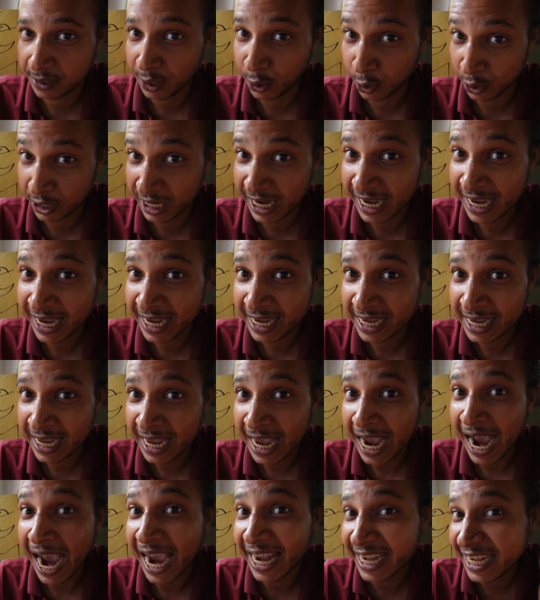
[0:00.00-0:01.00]
Okay?
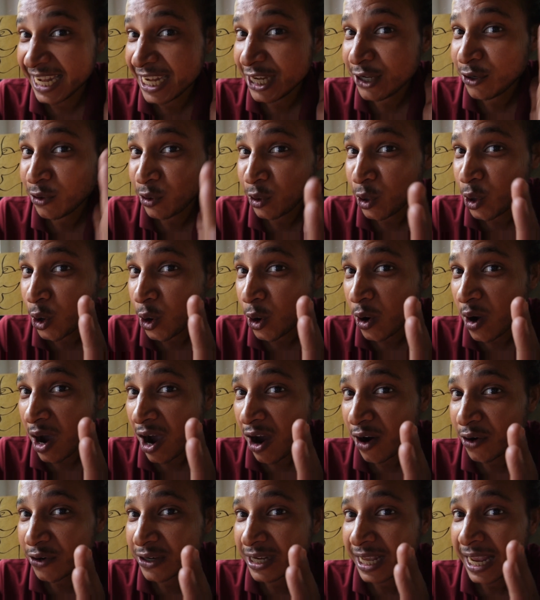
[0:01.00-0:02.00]
I need to go
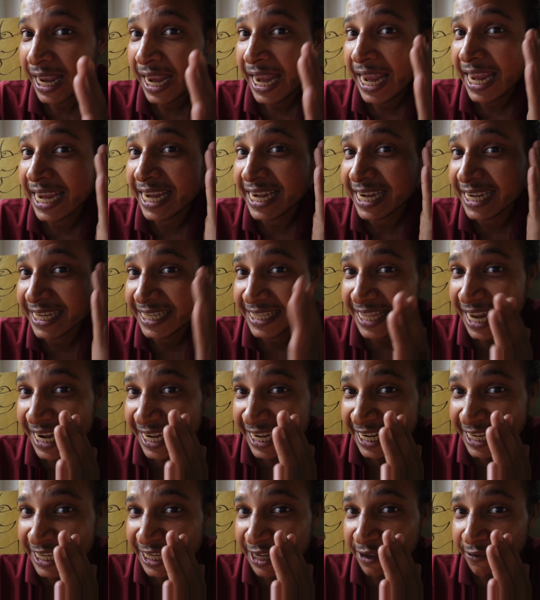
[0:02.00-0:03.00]
out, hit that
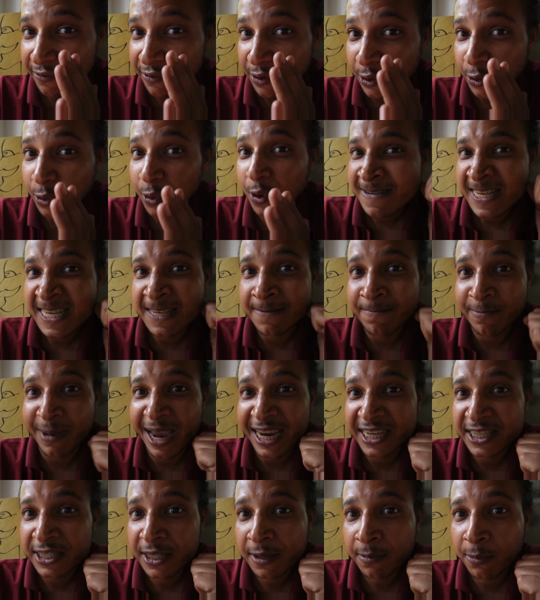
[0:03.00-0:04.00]
interview,
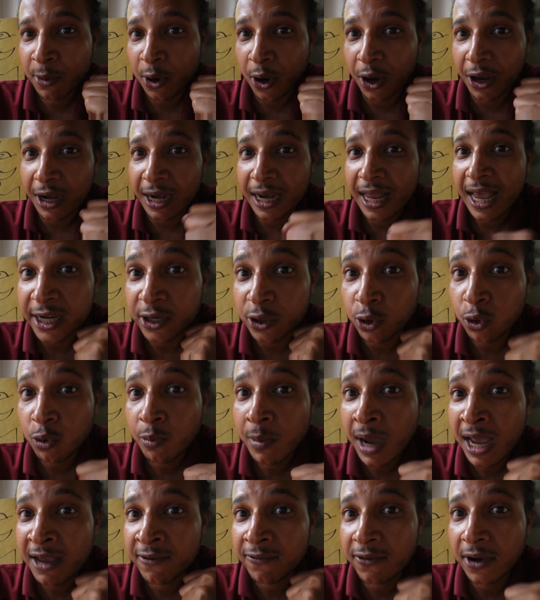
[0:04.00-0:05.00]
smash the ball, do
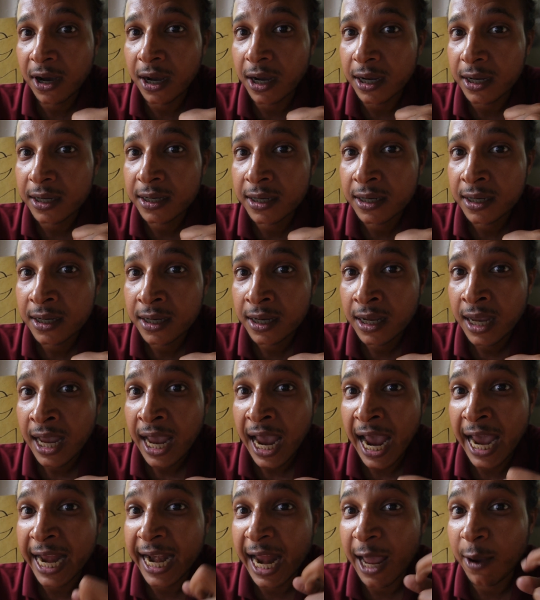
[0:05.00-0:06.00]
my work,
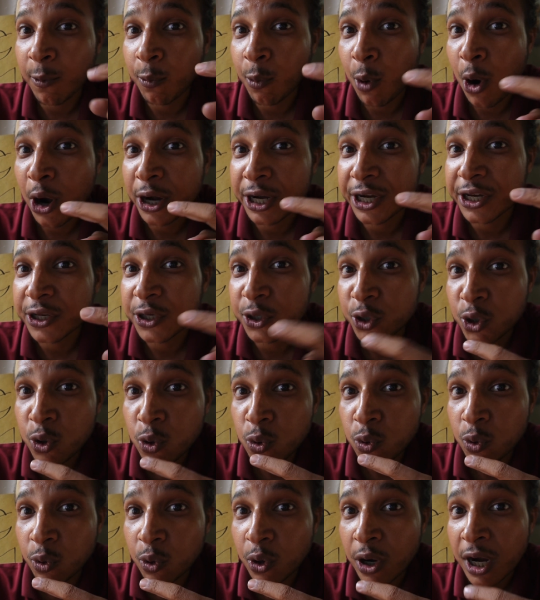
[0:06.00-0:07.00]
and I want
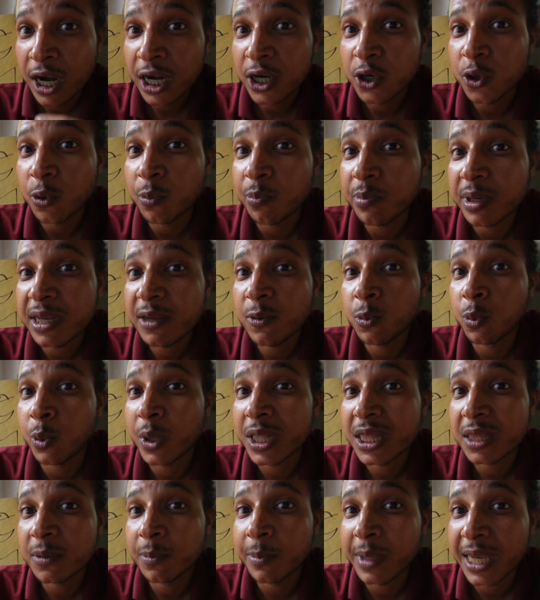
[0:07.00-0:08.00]
you to be
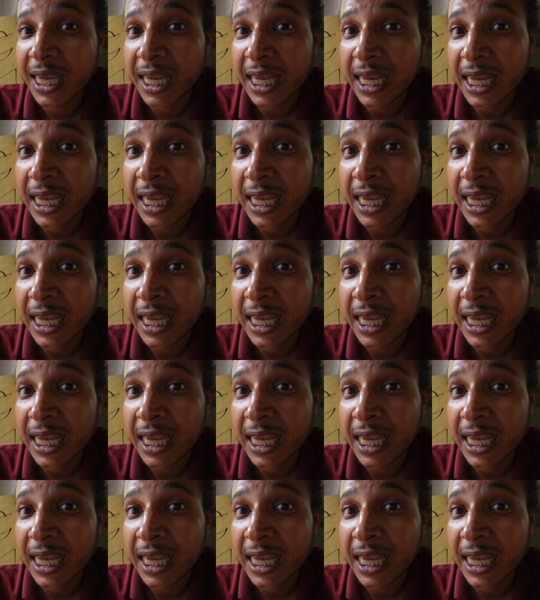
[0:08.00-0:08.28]
with me.